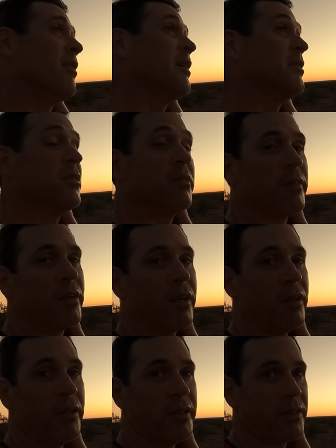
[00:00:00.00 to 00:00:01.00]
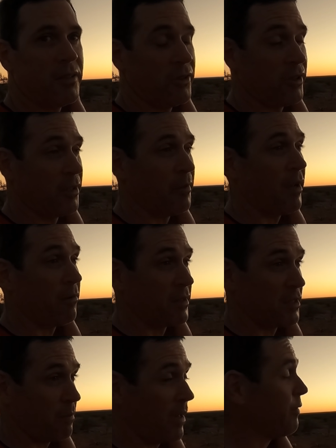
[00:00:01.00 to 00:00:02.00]
these two have got a lot to learn about
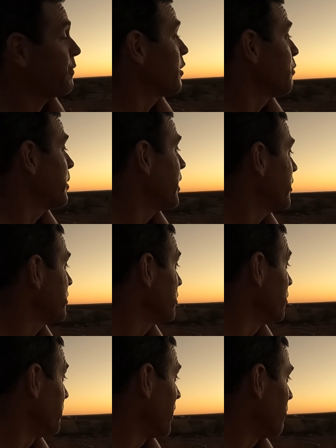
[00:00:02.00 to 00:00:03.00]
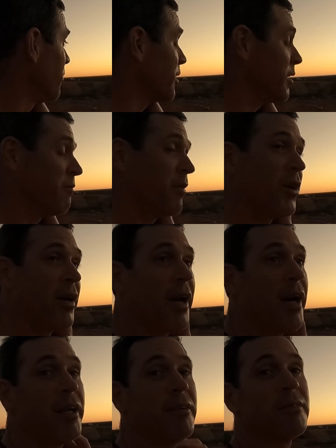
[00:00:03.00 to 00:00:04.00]
respect for their parents who have been working very
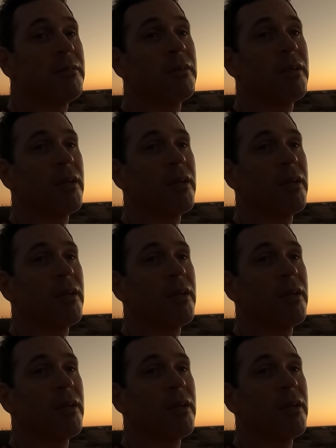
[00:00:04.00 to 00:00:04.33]
hard.